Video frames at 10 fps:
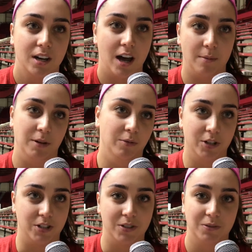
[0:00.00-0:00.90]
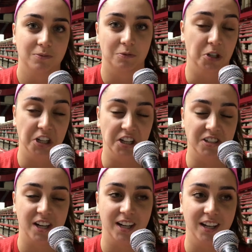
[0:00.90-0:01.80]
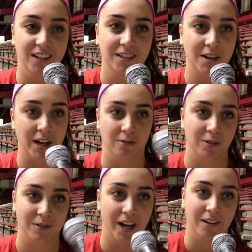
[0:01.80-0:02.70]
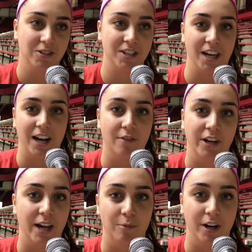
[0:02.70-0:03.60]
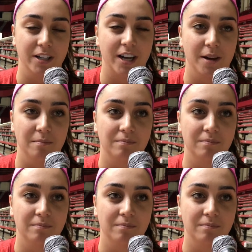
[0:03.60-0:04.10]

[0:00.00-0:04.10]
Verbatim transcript: I mean, we're just really excited and yeah, just taking every game one at a time.